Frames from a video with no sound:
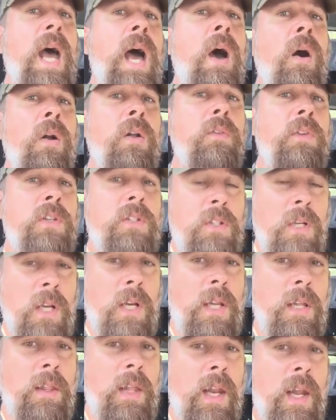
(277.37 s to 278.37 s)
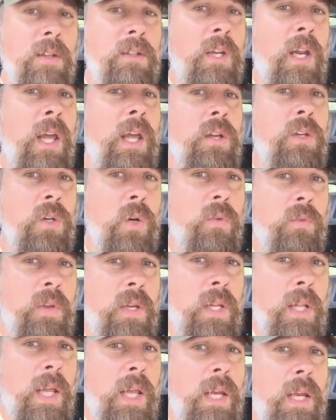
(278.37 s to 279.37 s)
out of a city that has an
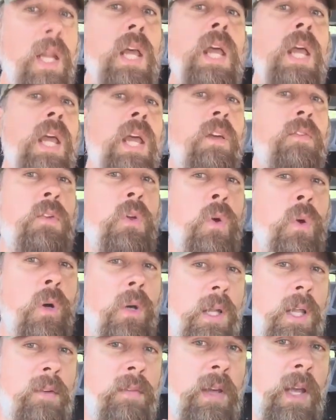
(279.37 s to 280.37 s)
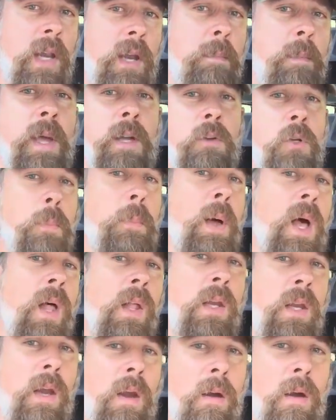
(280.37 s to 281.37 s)
HOV lane. If you're living in a
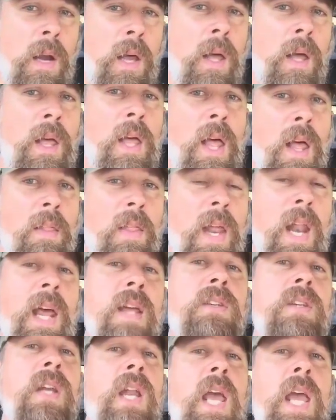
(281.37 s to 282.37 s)
metropolitan area that has an